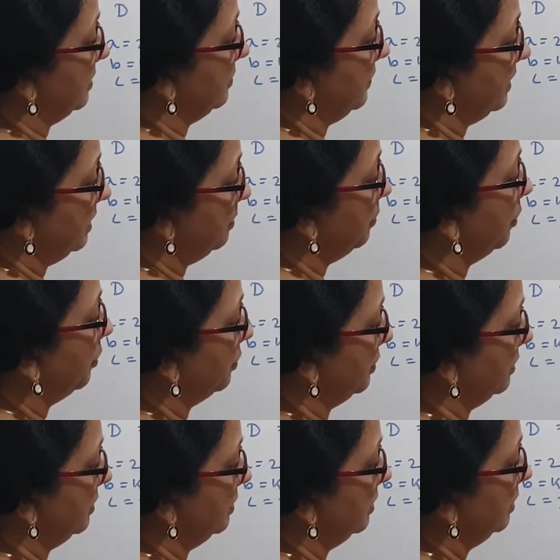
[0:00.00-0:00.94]
it's very
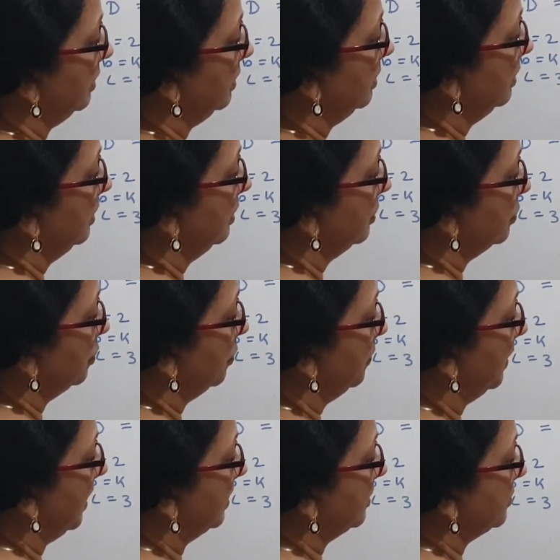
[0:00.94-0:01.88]
important. So
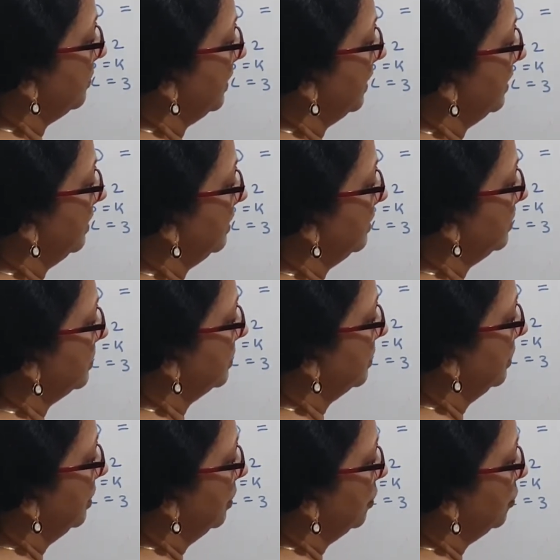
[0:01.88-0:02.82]
plus minus
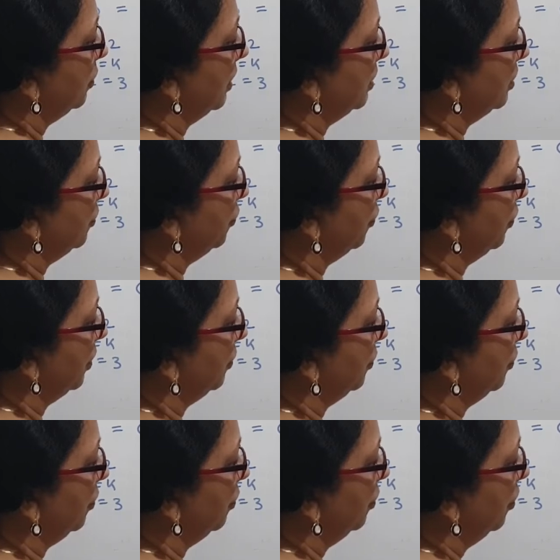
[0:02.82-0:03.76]

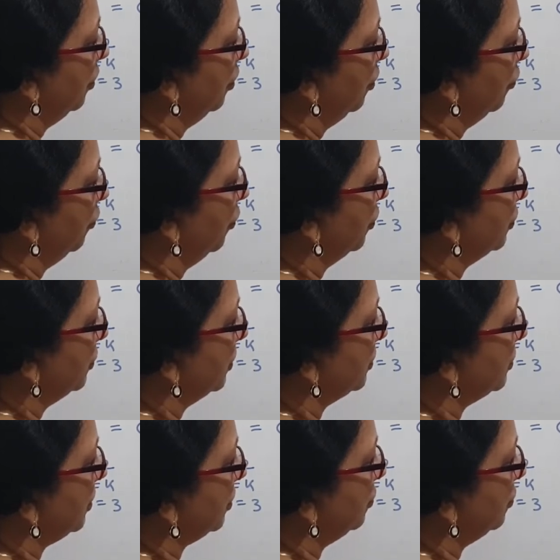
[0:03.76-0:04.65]
24, 4 6 are